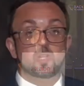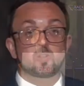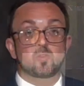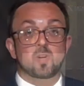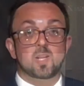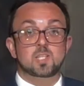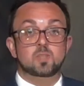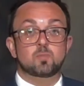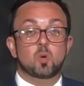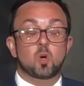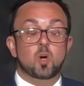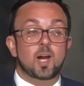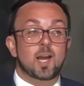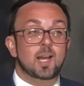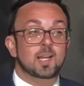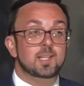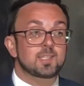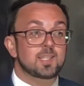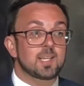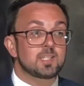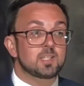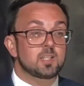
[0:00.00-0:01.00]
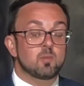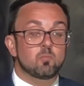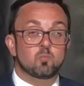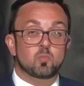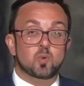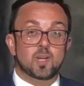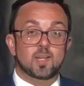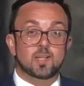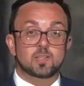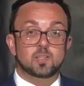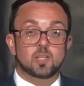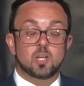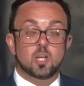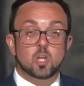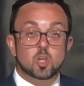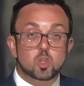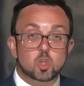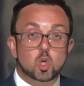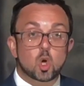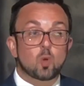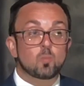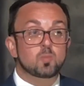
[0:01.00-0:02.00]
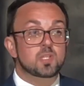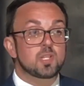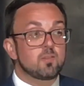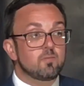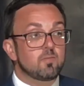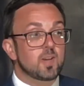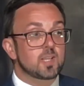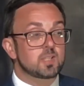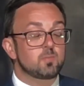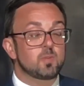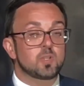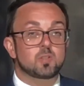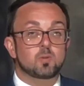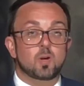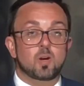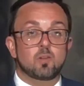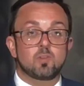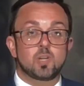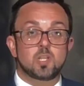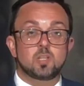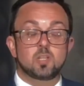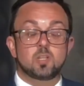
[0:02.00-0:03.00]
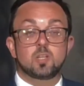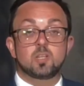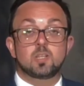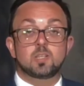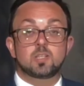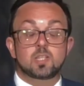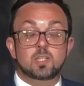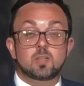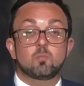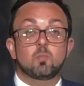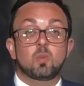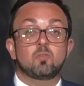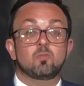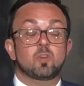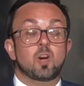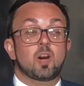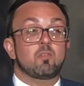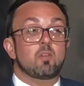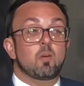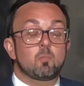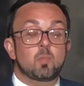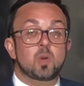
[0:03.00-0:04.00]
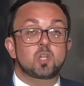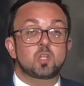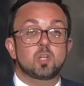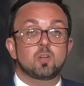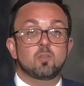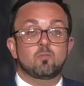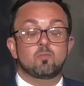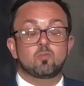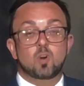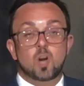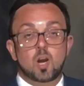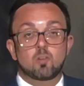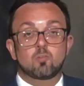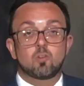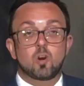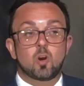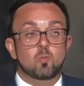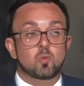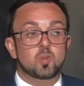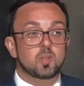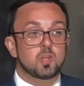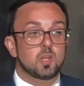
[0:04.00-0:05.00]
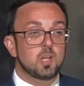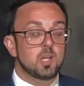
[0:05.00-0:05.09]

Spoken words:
transport access that brings jobs and investment to our region. It is a symbol for our ambition and for our growth.